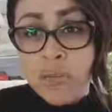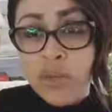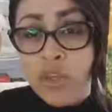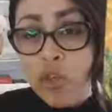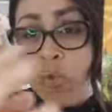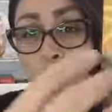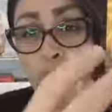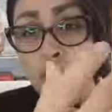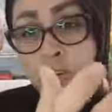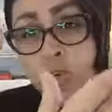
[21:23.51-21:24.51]
But you
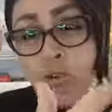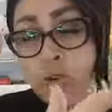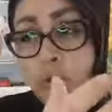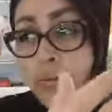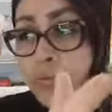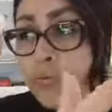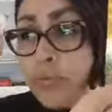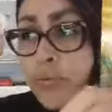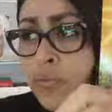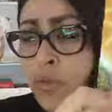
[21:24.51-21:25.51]
work on your
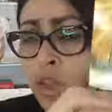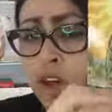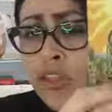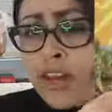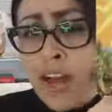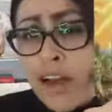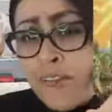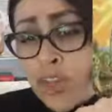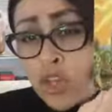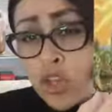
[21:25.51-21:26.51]
on the life
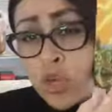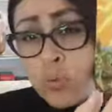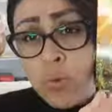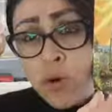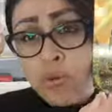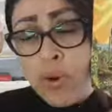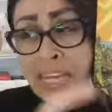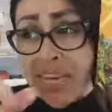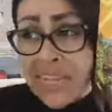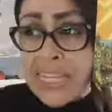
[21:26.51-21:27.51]
that you want by
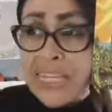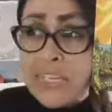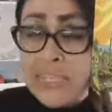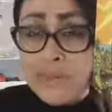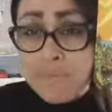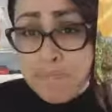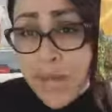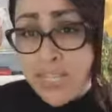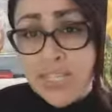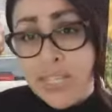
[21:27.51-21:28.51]
getting into
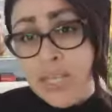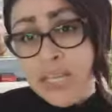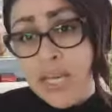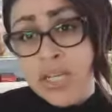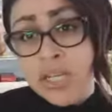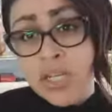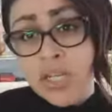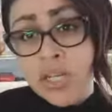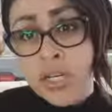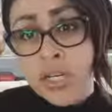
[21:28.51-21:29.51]
masculine
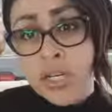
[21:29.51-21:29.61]
energy,